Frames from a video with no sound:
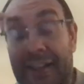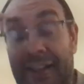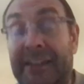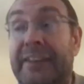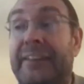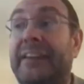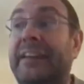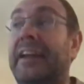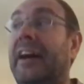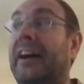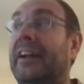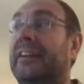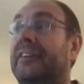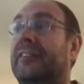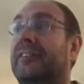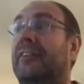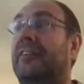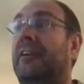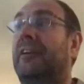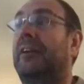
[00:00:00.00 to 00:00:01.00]
and I think I've
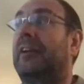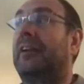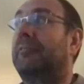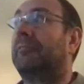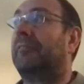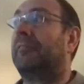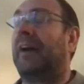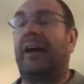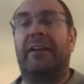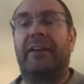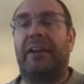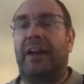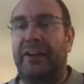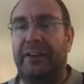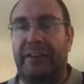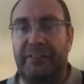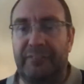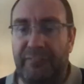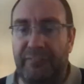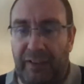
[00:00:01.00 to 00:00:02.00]

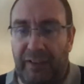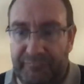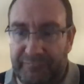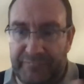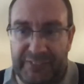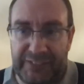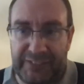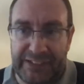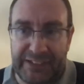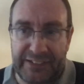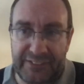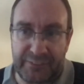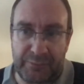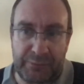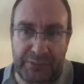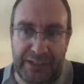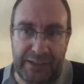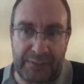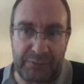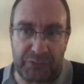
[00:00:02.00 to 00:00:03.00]
seen some of
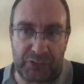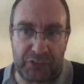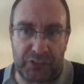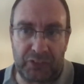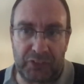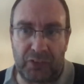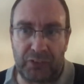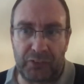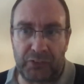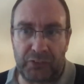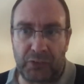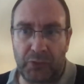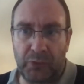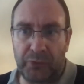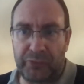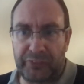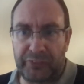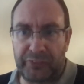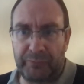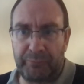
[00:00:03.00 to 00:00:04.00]
the names on the
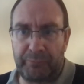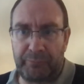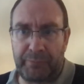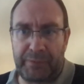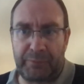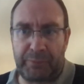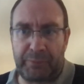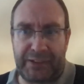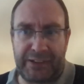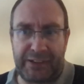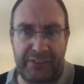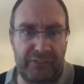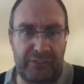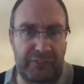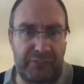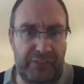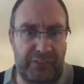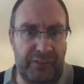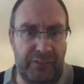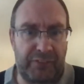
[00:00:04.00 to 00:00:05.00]
call. Some people here
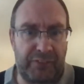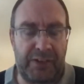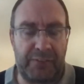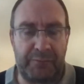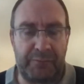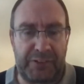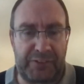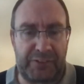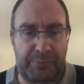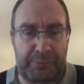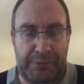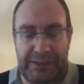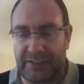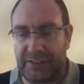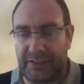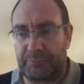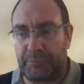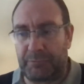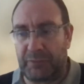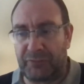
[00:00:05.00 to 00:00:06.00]
have heard me speak
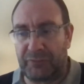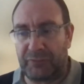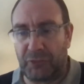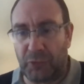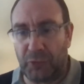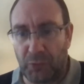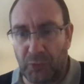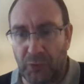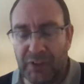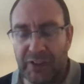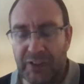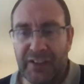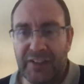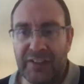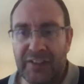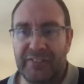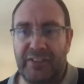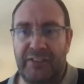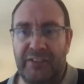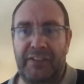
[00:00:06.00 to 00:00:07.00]
before,
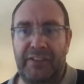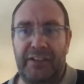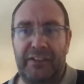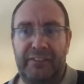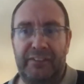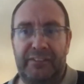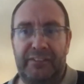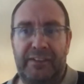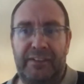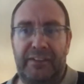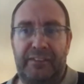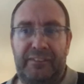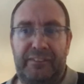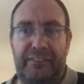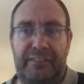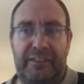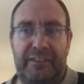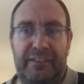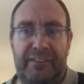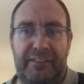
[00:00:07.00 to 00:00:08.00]
so they'll
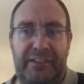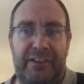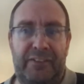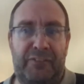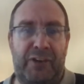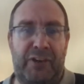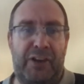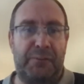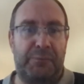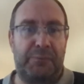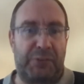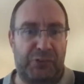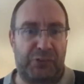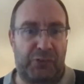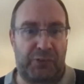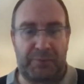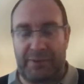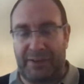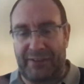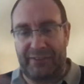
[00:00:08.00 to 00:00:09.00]
have heard me
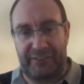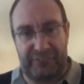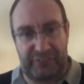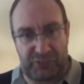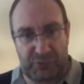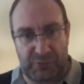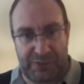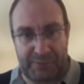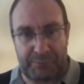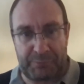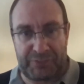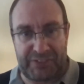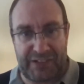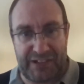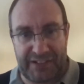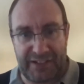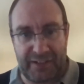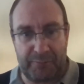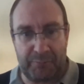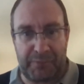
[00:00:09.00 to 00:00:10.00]
talk about this
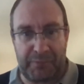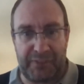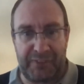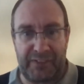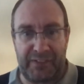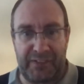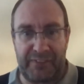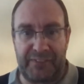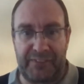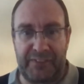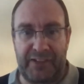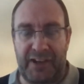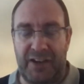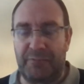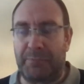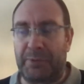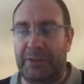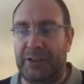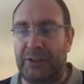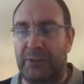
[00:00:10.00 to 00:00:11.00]
20% number that
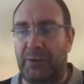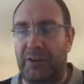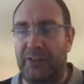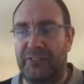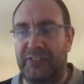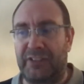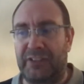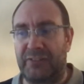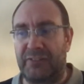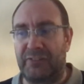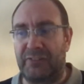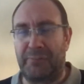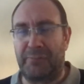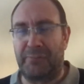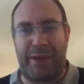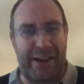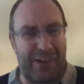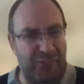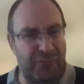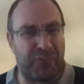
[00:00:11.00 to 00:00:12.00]
I've been quoting for
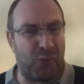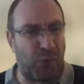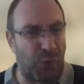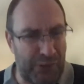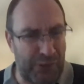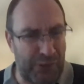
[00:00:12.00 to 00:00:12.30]
about 4